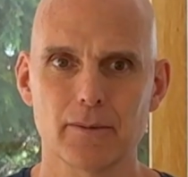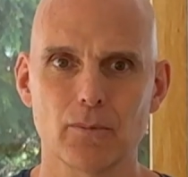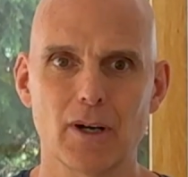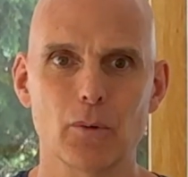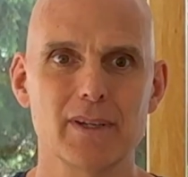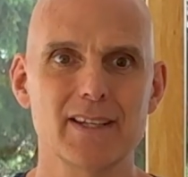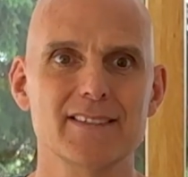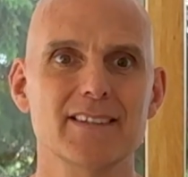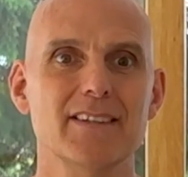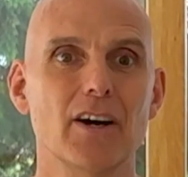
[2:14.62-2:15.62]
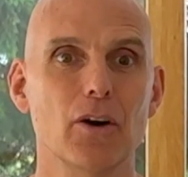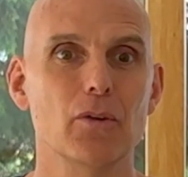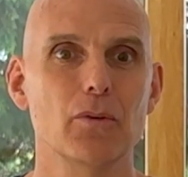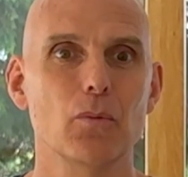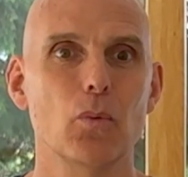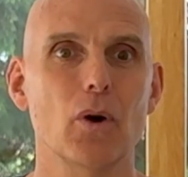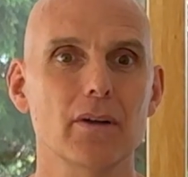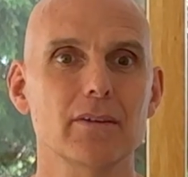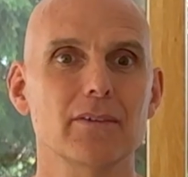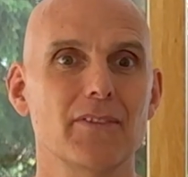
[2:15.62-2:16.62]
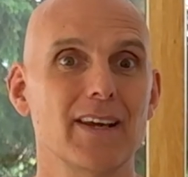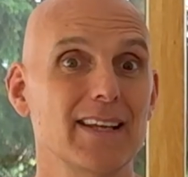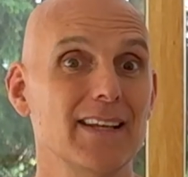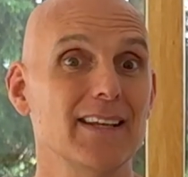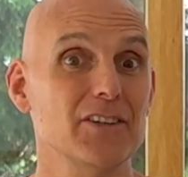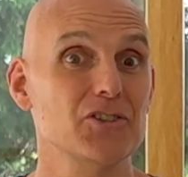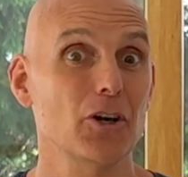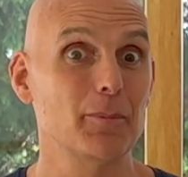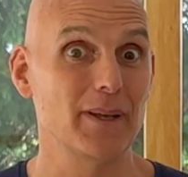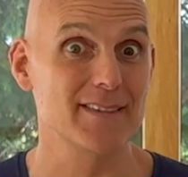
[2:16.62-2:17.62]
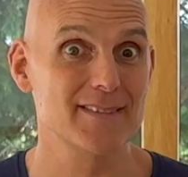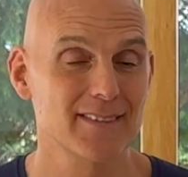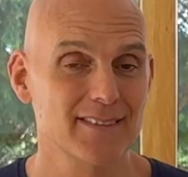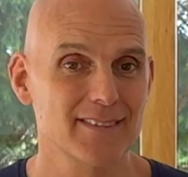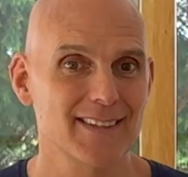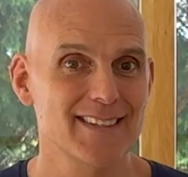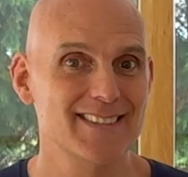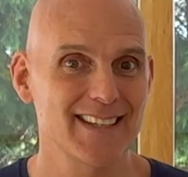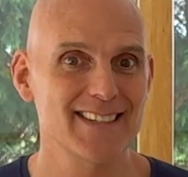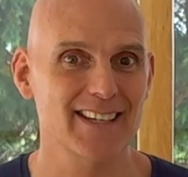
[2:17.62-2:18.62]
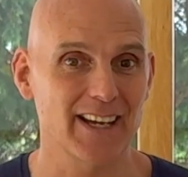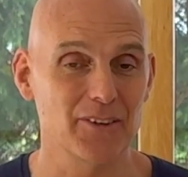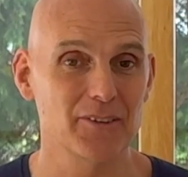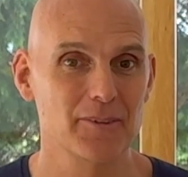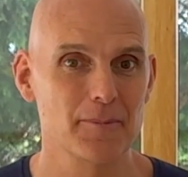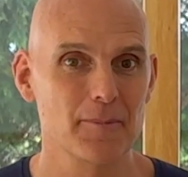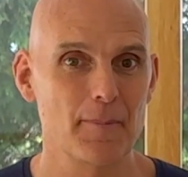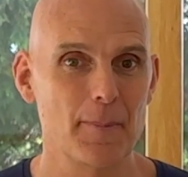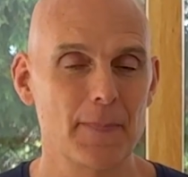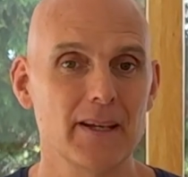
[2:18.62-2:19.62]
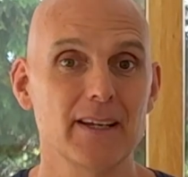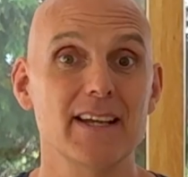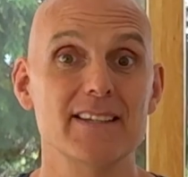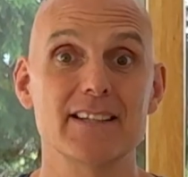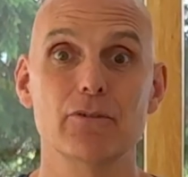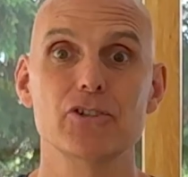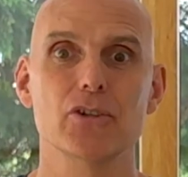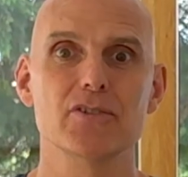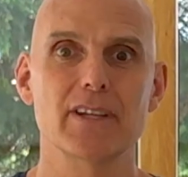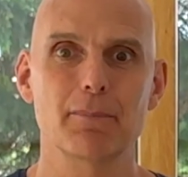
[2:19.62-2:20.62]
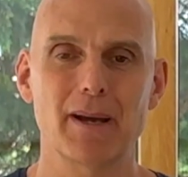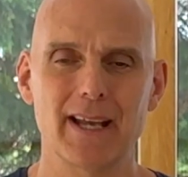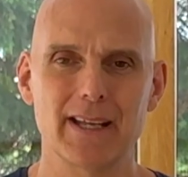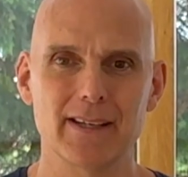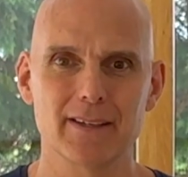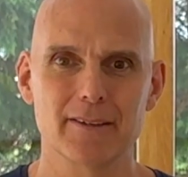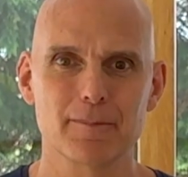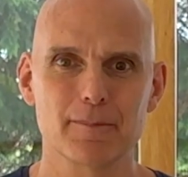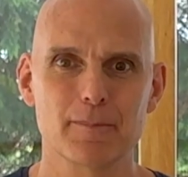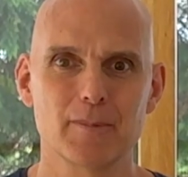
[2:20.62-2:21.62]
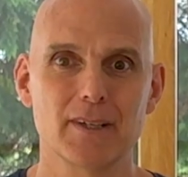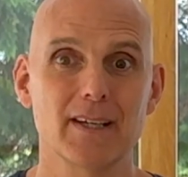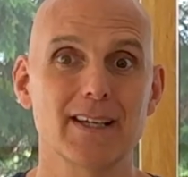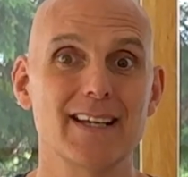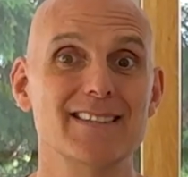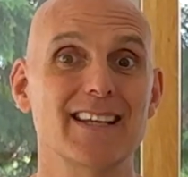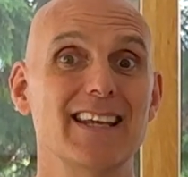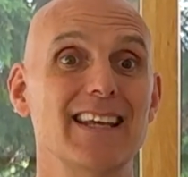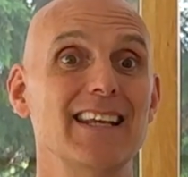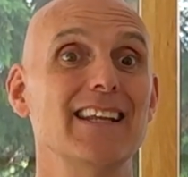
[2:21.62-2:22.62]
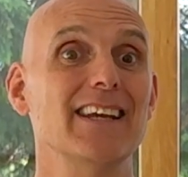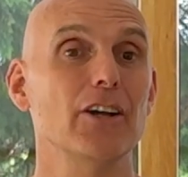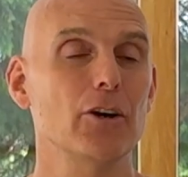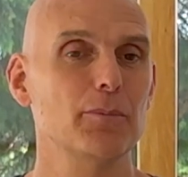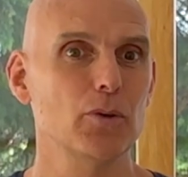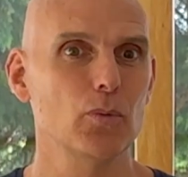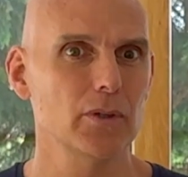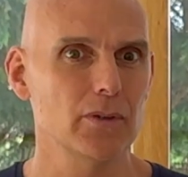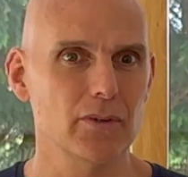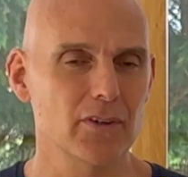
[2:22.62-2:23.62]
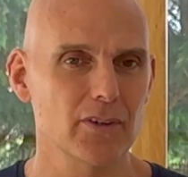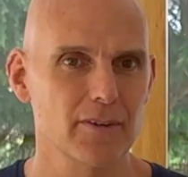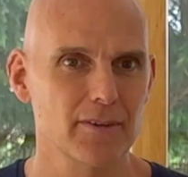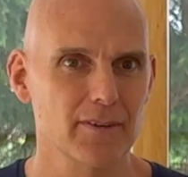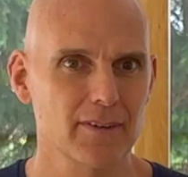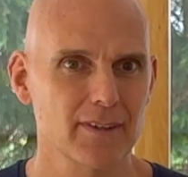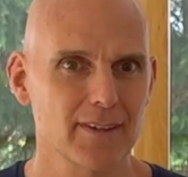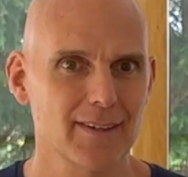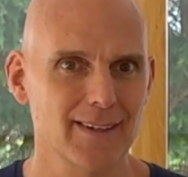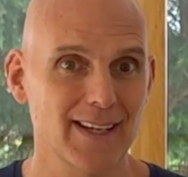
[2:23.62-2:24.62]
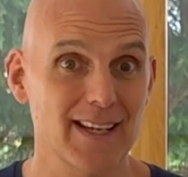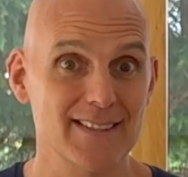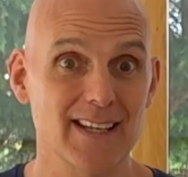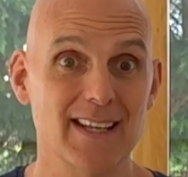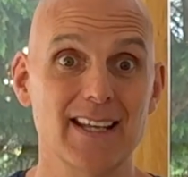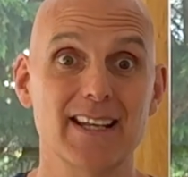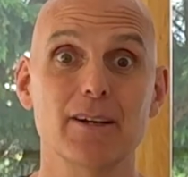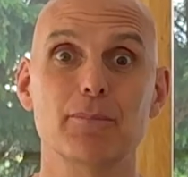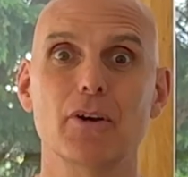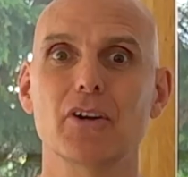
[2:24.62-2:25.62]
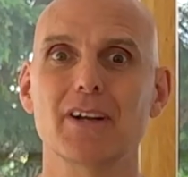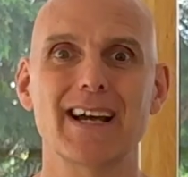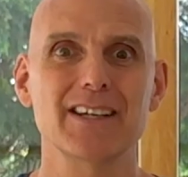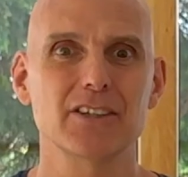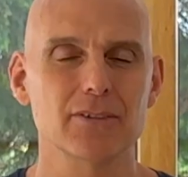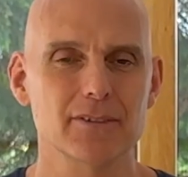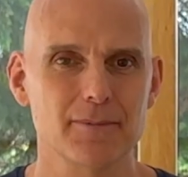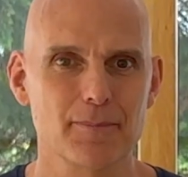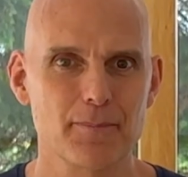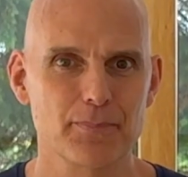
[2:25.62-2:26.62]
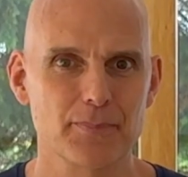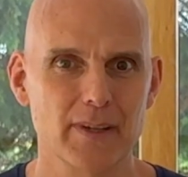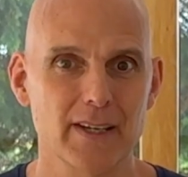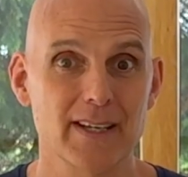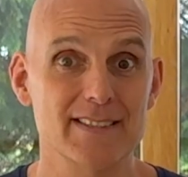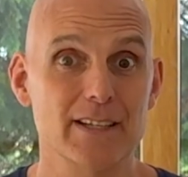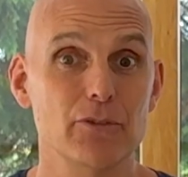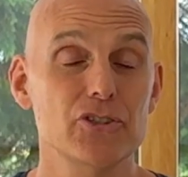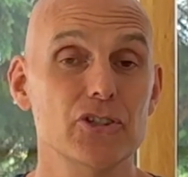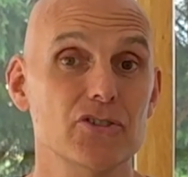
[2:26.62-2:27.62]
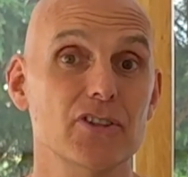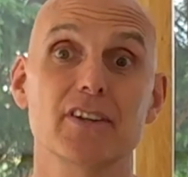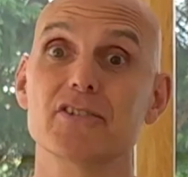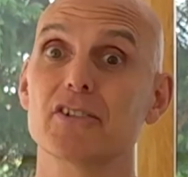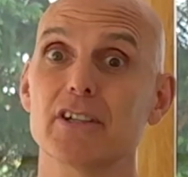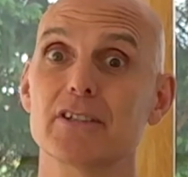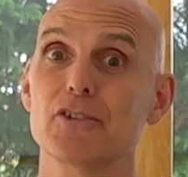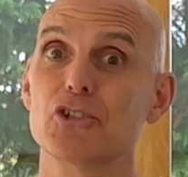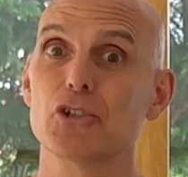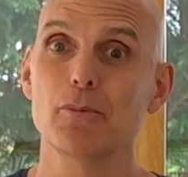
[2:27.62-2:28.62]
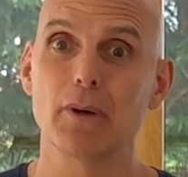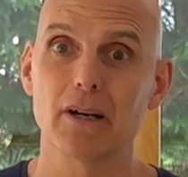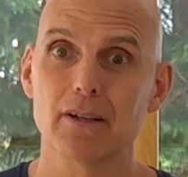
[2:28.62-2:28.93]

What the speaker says: Well, we need to know what the healing job is in detail. Is it reducing pain? Is it healing an open wound? Is it healing a broken ankle? Is it reducing the size of a tumor?